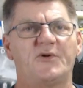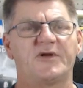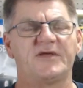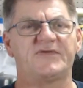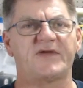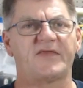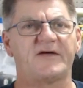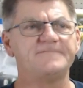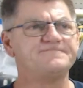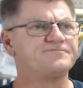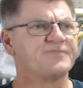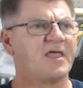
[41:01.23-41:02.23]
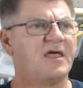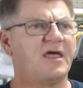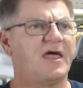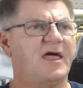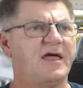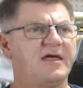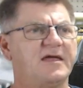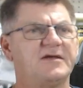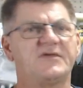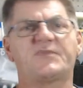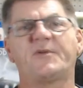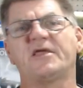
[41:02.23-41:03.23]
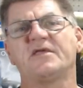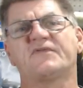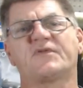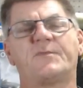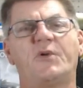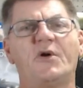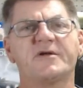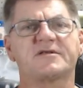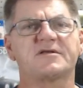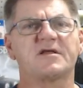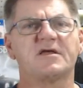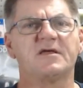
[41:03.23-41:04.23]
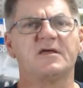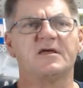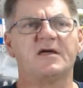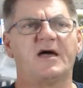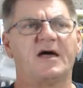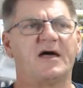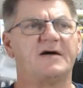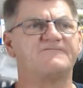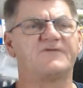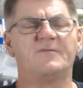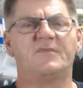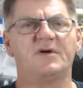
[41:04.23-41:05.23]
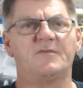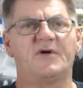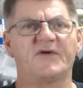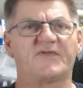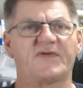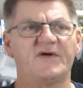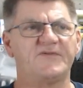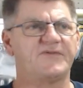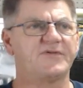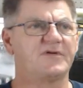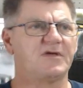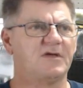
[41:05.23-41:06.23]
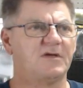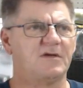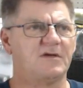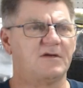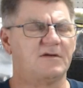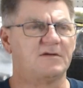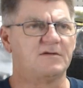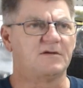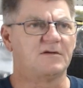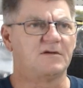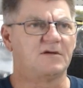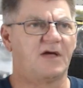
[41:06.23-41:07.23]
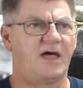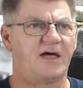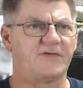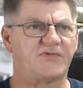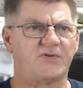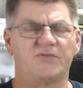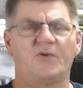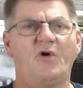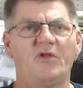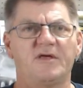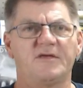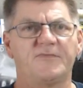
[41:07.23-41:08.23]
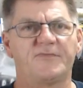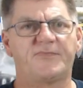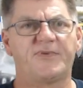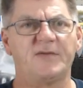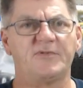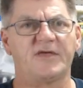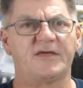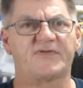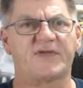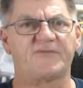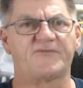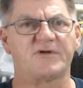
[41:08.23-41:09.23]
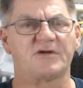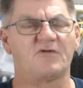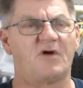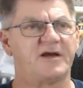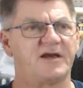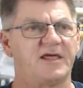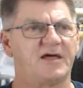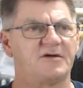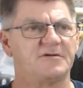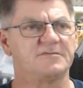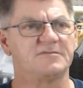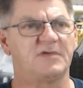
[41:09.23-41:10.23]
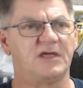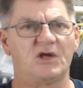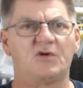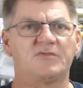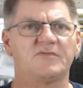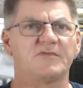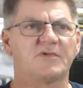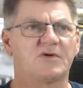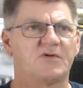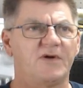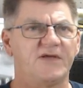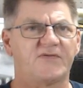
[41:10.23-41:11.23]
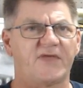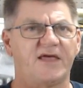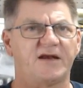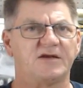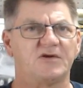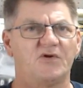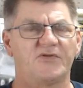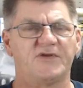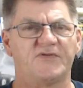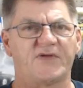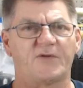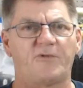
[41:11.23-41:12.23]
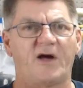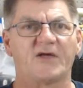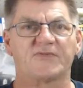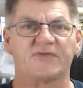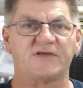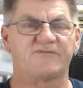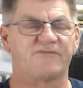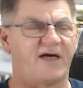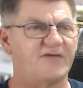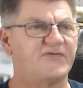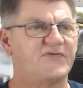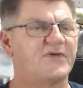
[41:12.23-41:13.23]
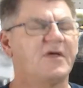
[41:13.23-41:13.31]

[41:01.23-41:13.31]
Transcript: each other. And speaking of support, from myself to all the people that are suffering right now in Queensland and northern New South Wales with these floods,